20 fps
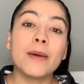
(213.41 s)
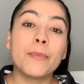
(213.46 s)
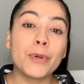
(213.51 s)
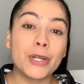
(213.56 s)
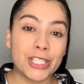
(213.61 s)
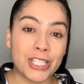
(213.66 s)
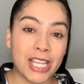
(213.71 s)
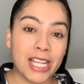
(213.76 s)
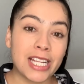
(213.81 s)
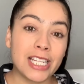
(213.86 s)

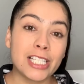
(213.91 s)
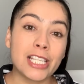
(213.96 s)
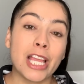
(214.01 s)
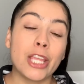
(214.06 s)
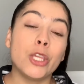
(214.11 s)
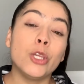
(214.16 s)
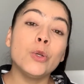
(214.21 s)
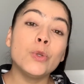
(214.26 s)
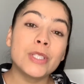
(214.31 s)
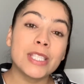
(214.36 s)
percentage that
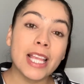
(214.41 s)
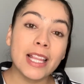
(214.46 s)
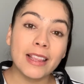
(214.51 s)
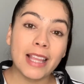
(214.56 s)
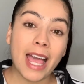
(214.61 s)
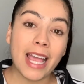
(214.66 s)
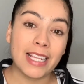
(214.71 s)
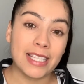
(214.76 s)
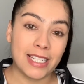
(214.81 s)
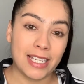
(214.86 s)
you
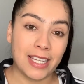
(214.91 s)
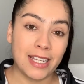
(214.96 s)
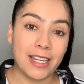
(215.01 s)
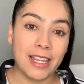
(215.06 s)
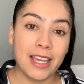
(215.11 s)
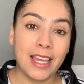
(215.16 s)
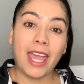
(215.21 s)
selected,